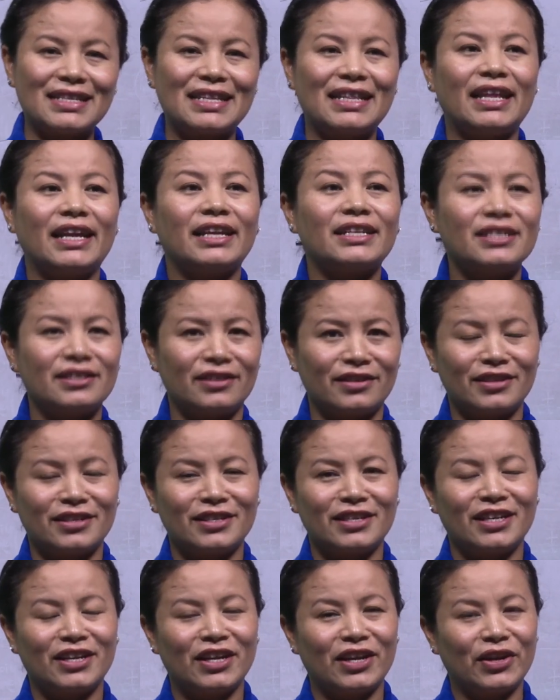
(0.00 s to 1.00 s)
letter
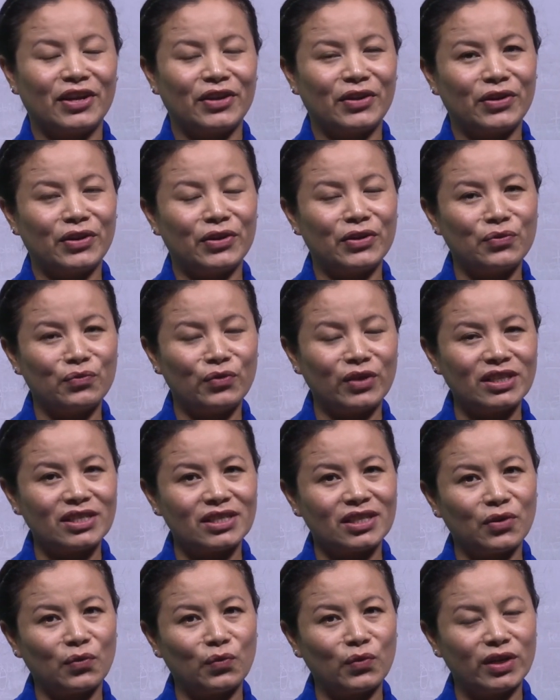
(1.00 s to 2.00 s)
in which
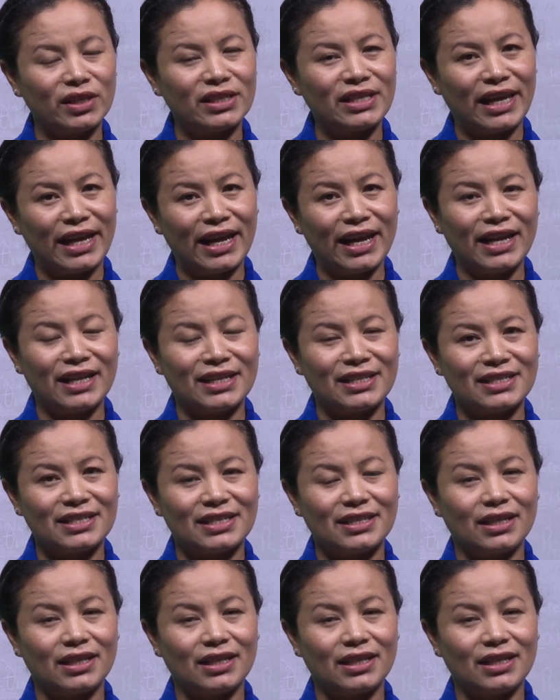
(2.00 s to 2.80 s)
the word ends,